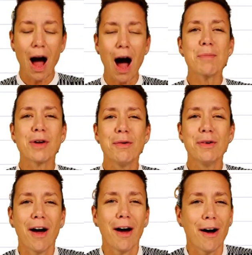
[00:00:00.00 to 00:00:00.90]
I'm going
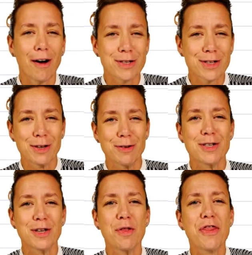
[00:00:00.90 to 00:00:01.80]
to ask you
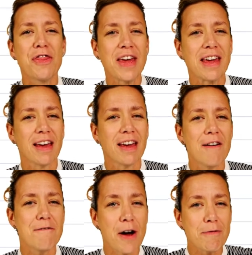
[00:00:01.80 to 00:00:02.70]
to think
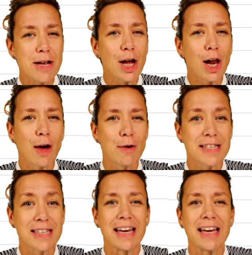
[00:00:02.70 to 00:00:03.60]
very
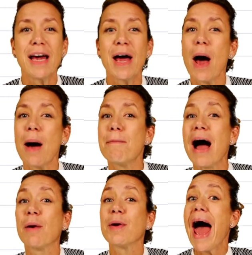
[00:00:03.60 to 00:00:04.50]
closely
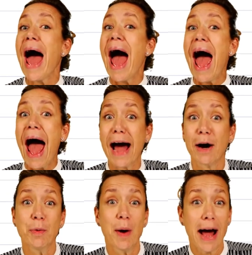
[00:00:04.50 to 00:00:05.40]
about
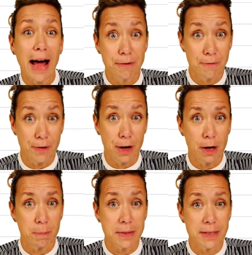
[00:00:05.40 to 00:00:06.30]
how
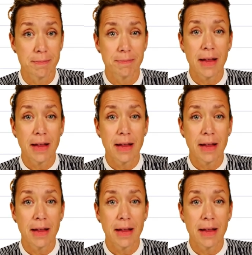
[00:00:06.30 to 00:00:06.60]
adverbs.